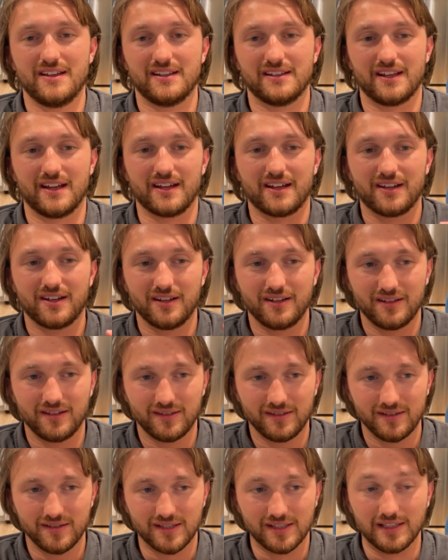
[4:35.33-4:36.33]
like
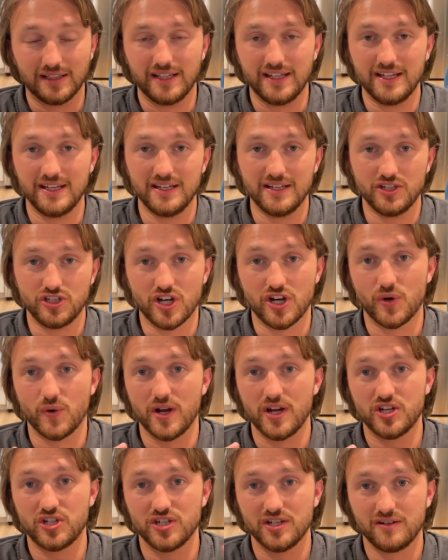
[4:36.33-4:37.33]
lead
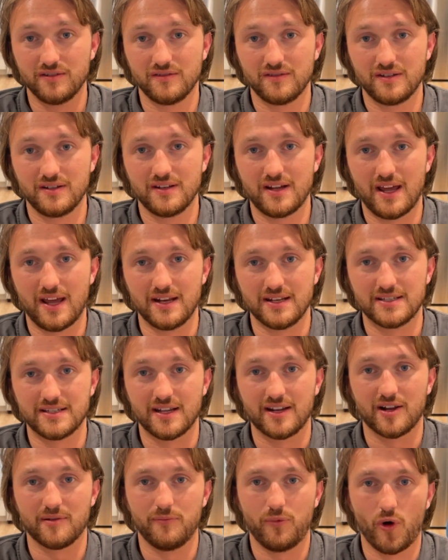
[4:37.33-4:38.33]
generation and
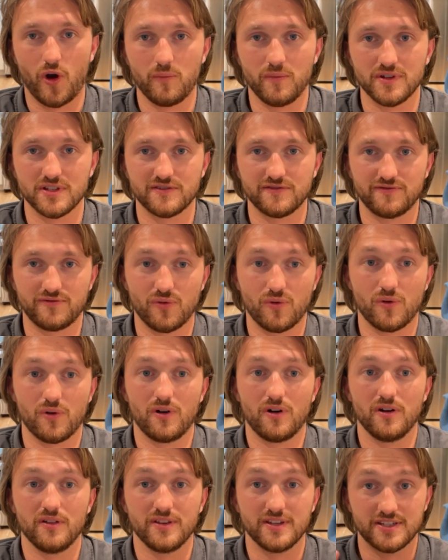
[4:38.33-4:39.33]
setting appointments
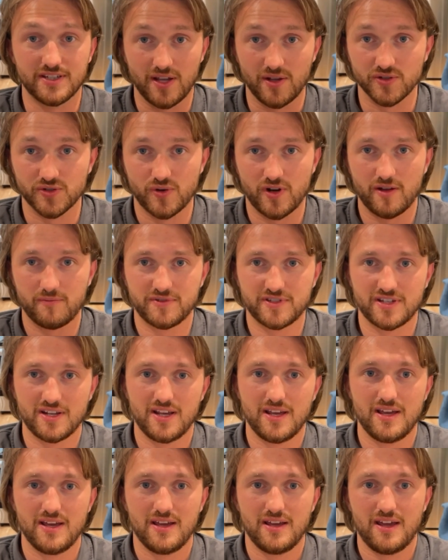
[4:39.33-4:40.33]
for the sales reps.
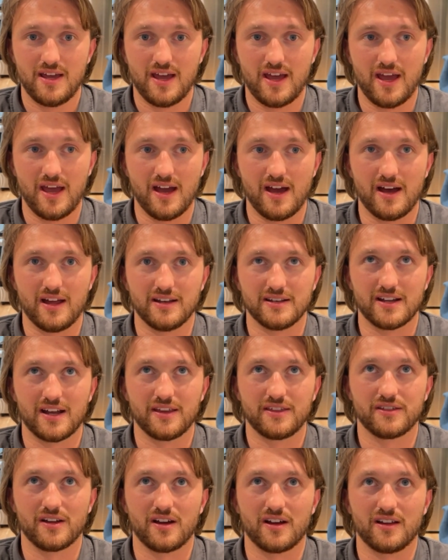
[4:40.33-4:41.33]
And I
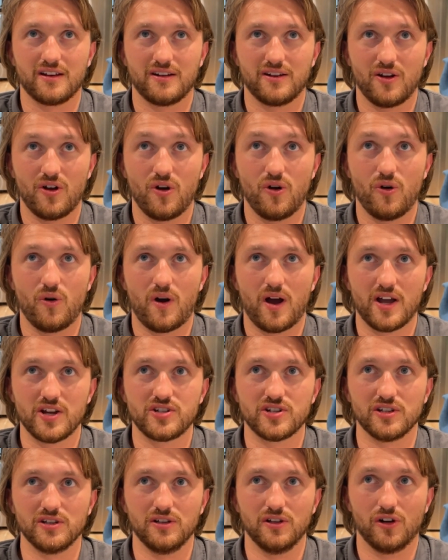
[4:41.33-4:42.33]
thought, oh, I
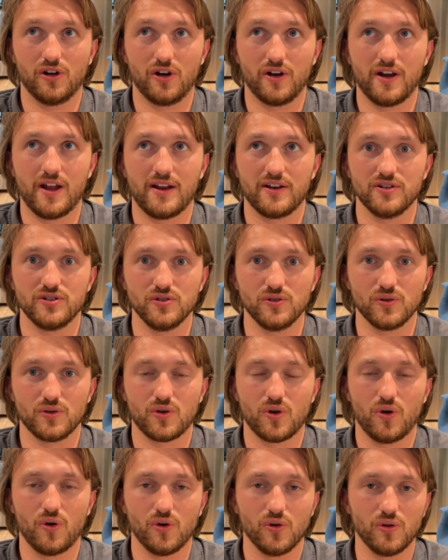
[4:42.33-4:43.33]
should learn how to do
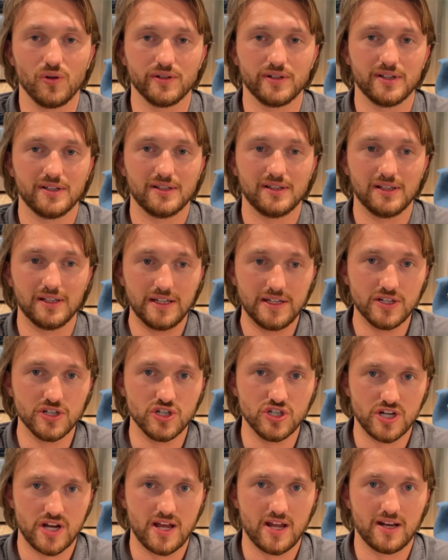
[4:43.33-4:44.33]
cold lead
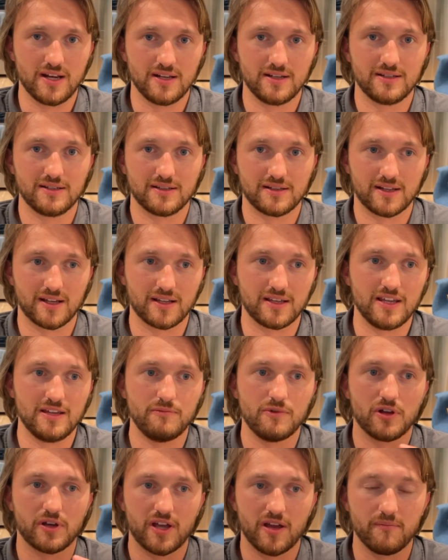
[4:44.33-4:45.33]
gen, like
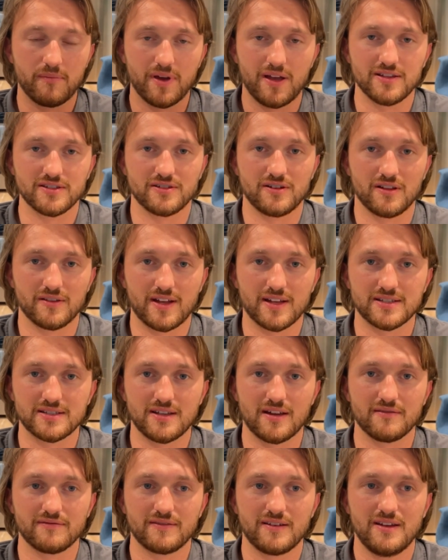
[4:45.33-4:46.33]
email campaigns and all that
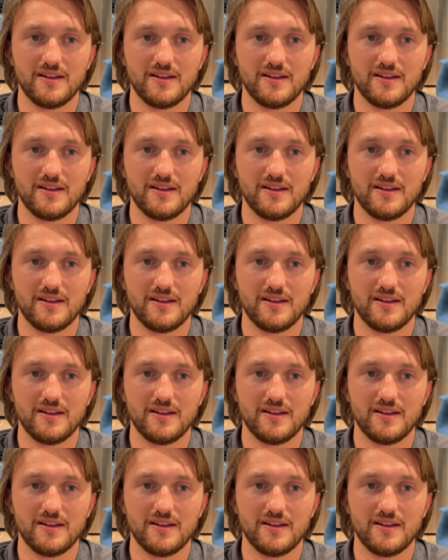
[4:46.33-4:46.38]
stuff,